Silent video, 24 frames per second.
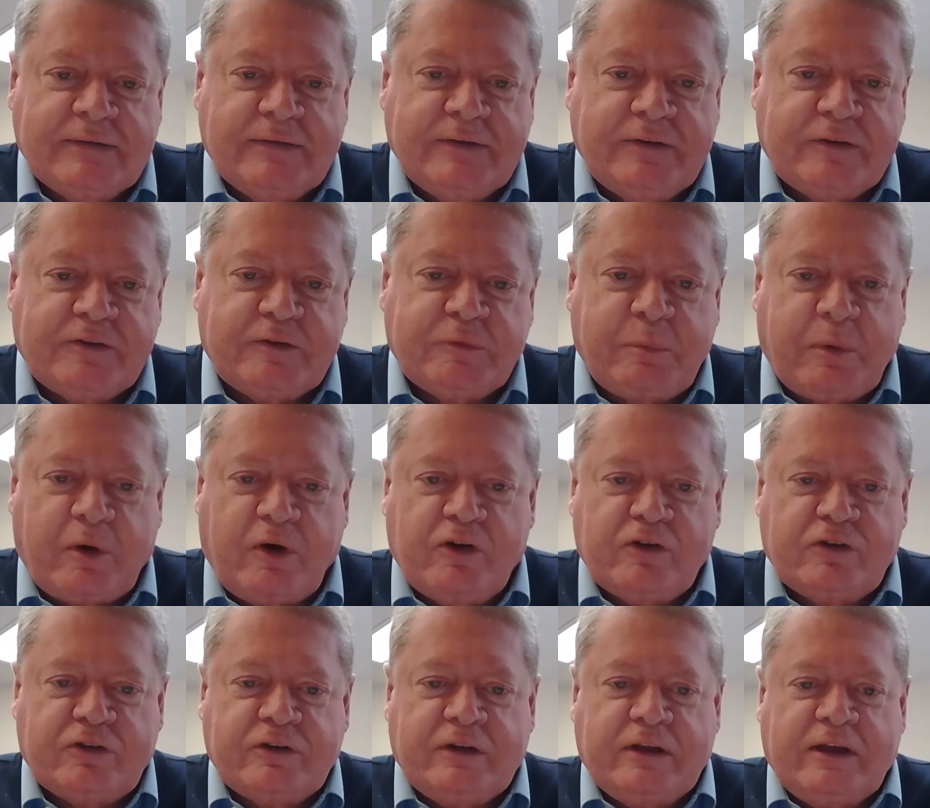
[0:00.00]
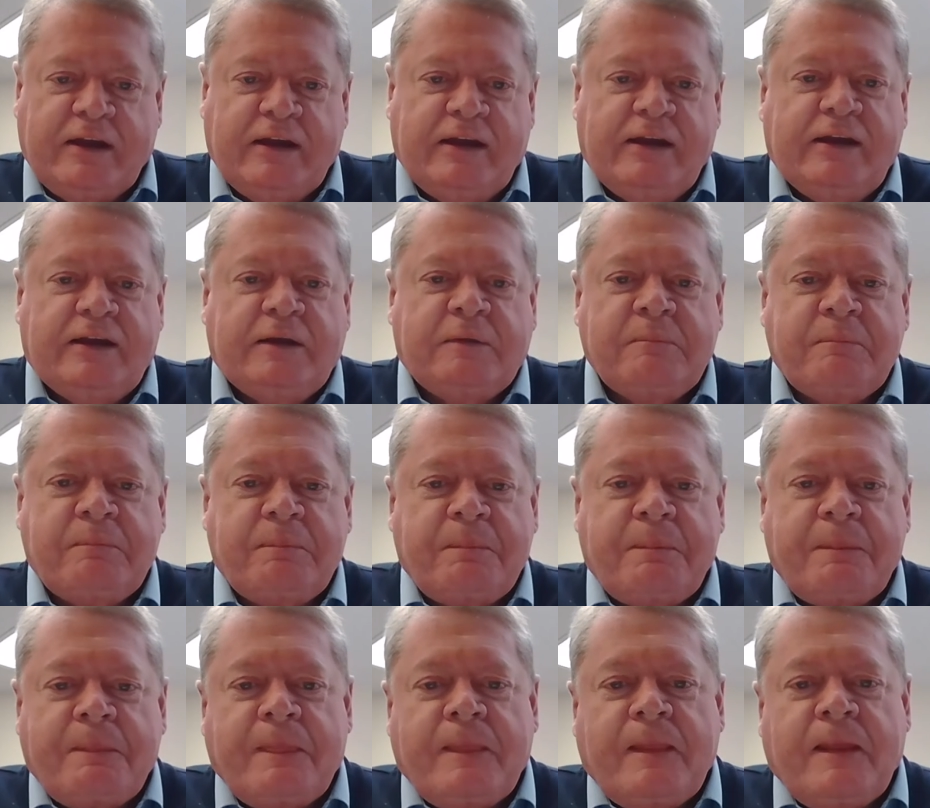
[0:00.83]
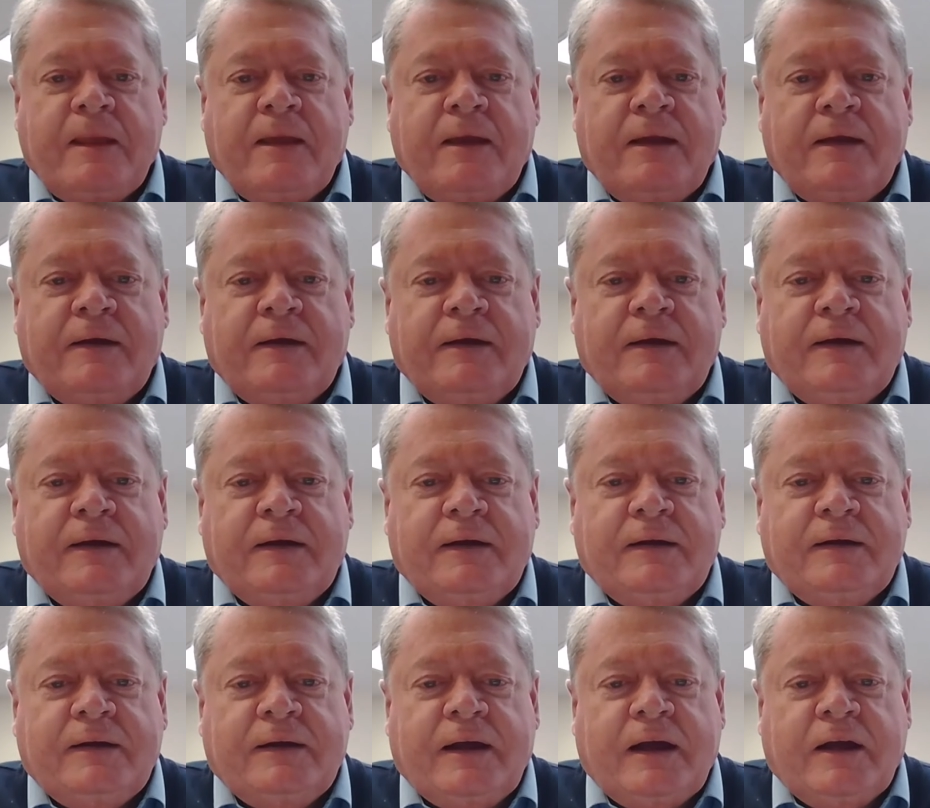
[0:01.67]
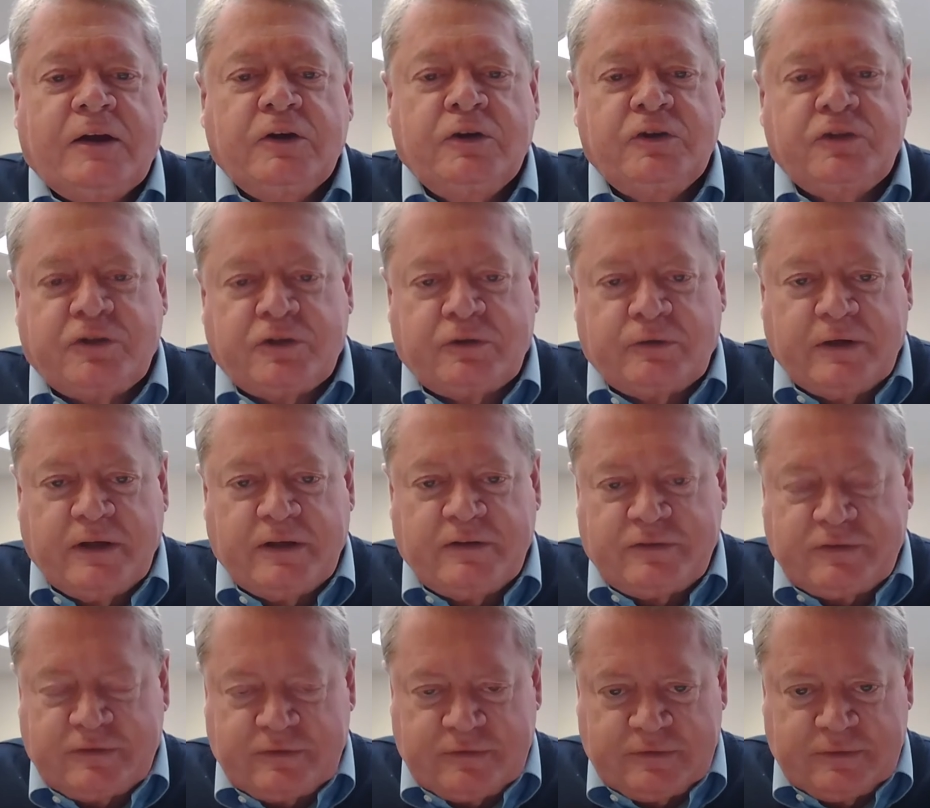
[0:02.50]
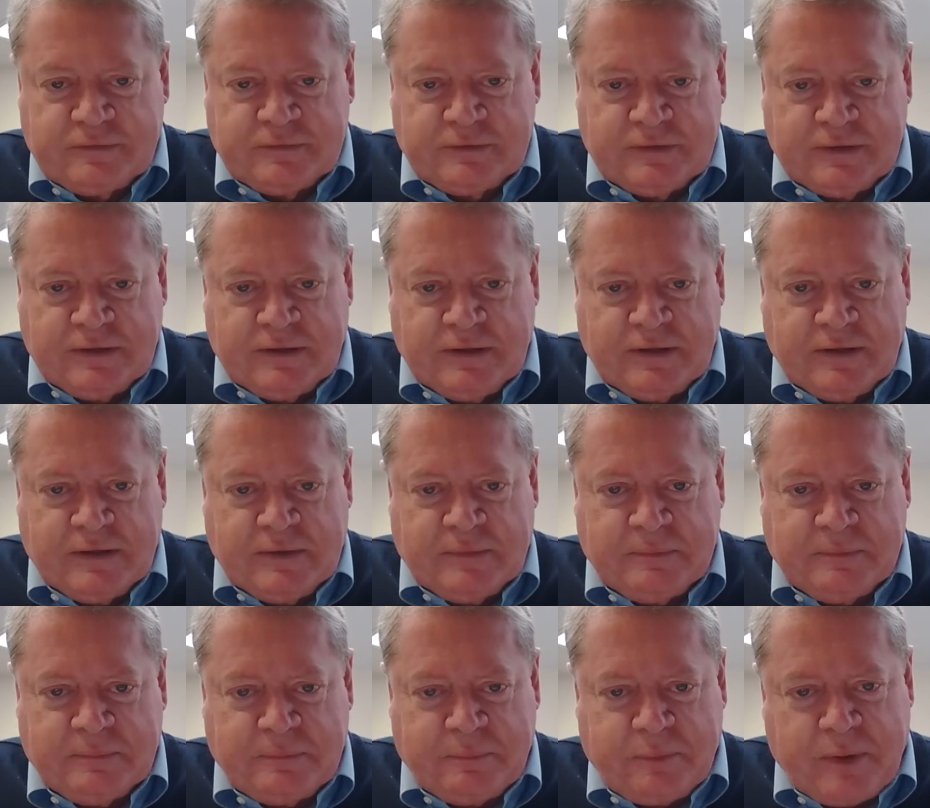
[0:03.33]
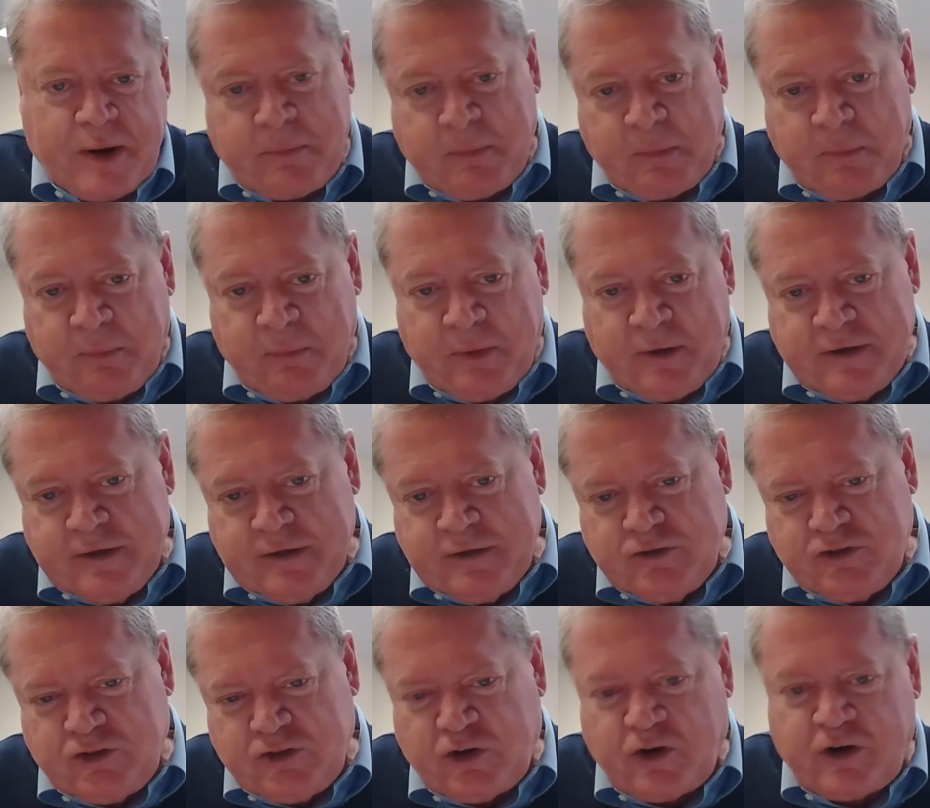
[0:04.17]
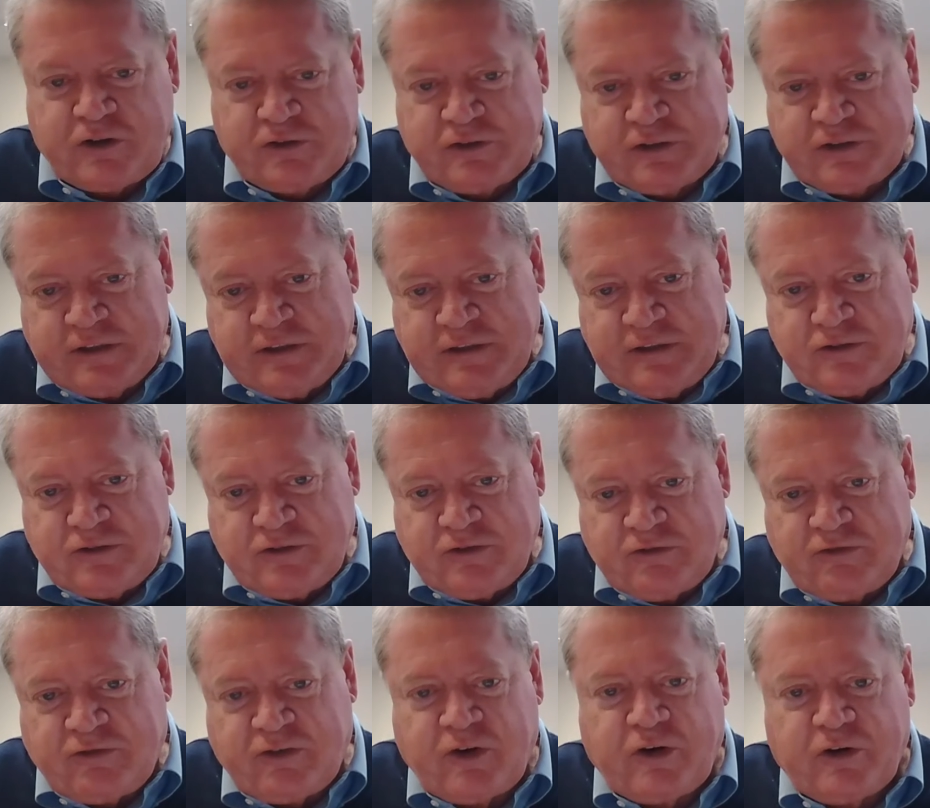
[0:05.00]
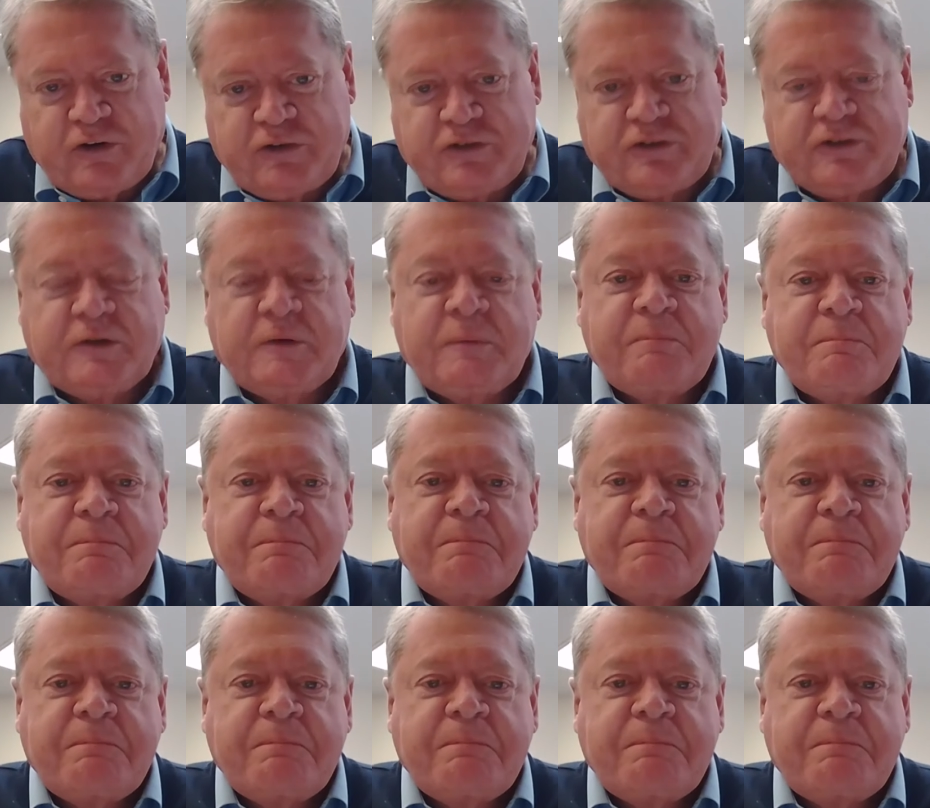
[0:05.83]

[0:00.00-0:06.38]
this Persian king, uh, Ahasuerus, um, probably Xerxes the first,